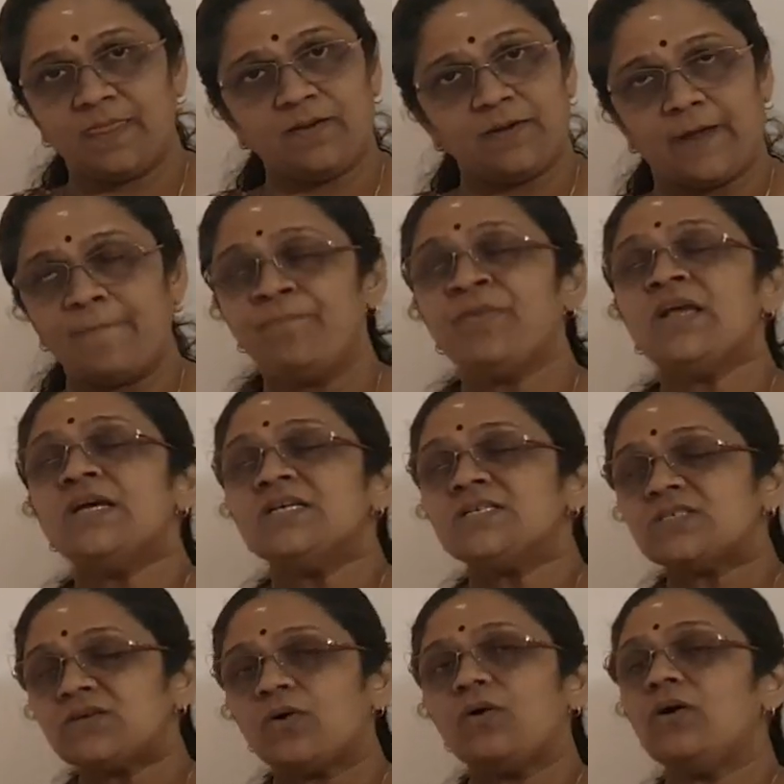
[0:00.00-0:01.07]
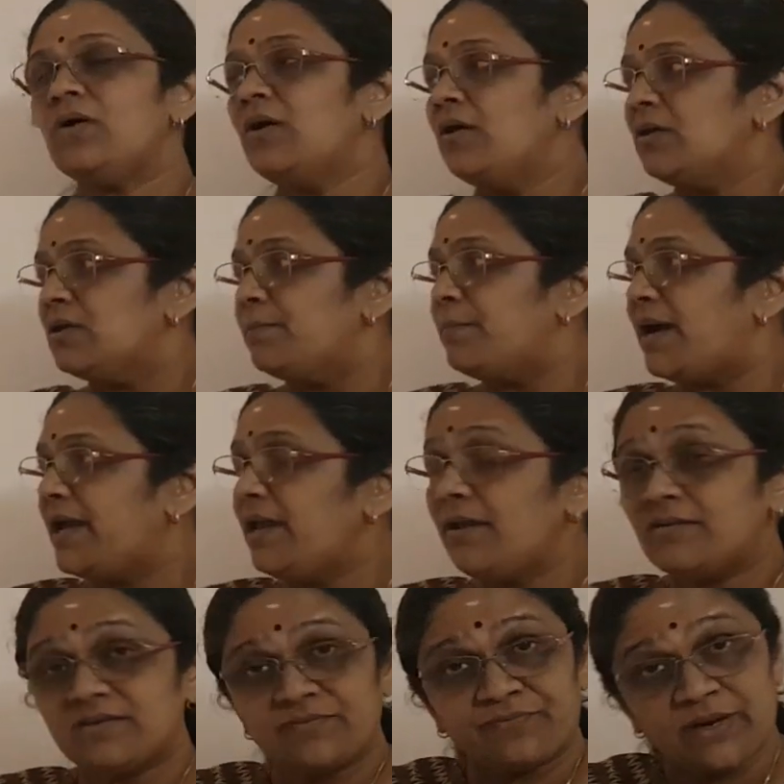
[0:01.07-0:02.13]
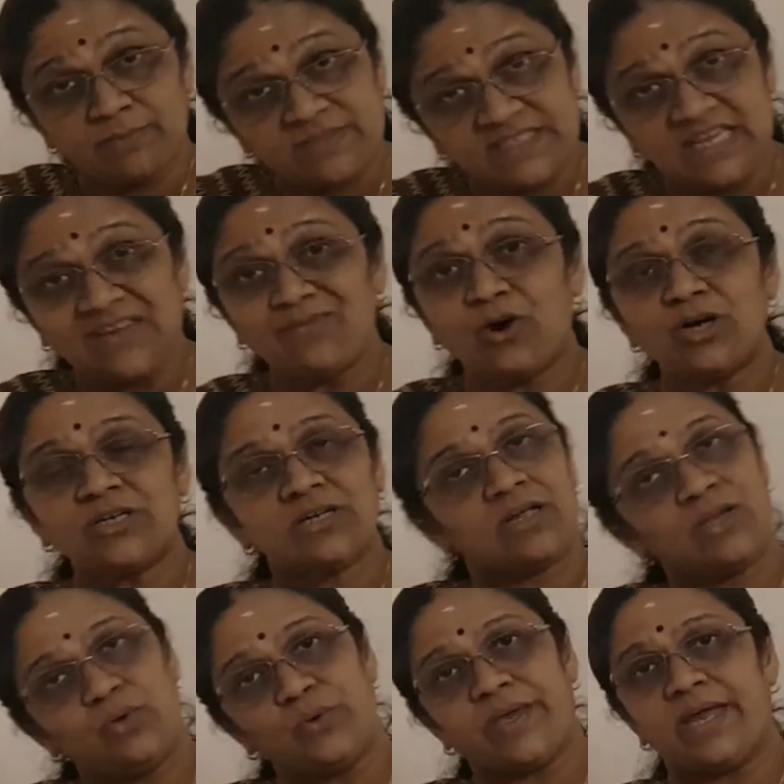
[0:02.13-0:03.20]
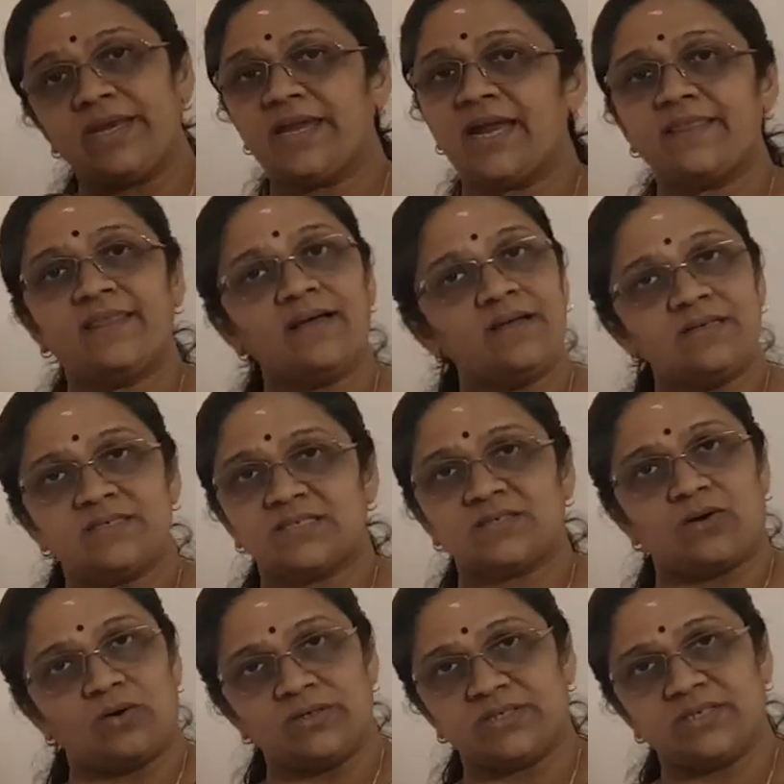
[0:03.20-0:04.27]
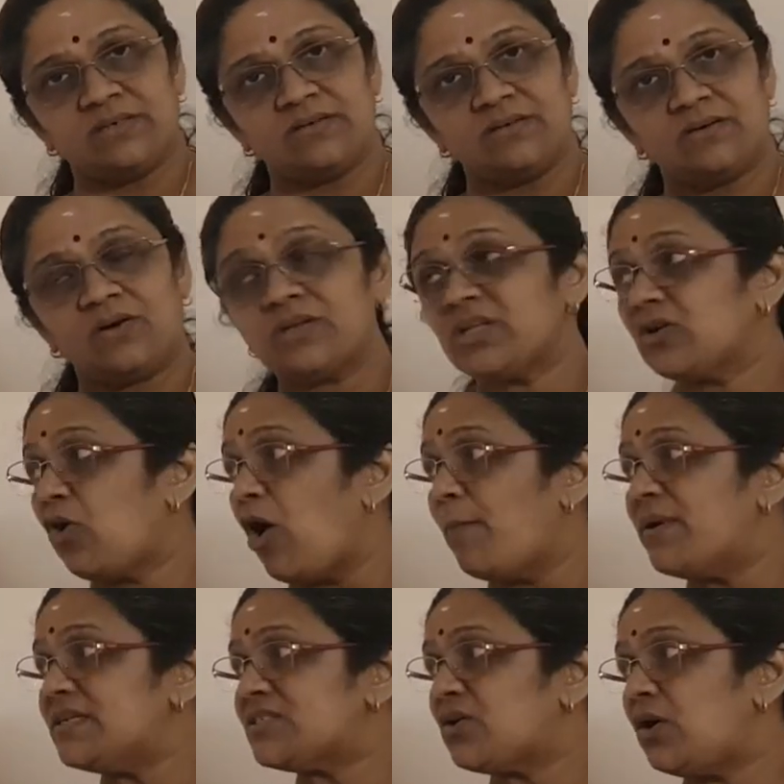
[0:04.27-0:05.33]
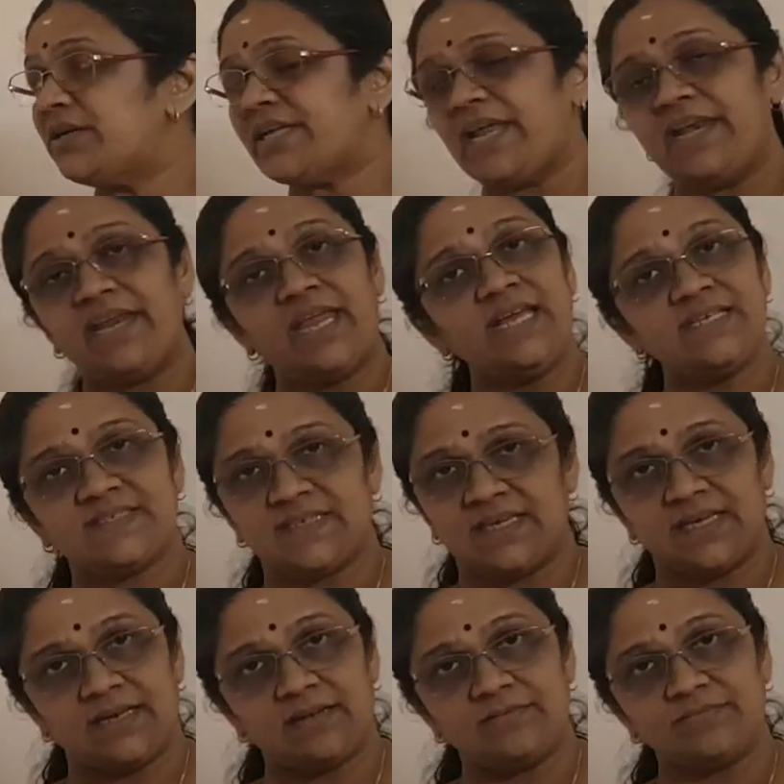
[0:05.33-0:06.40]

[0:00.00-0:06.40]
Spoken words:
Okay. So from seawater, you can get the salt or the common salt NaCl.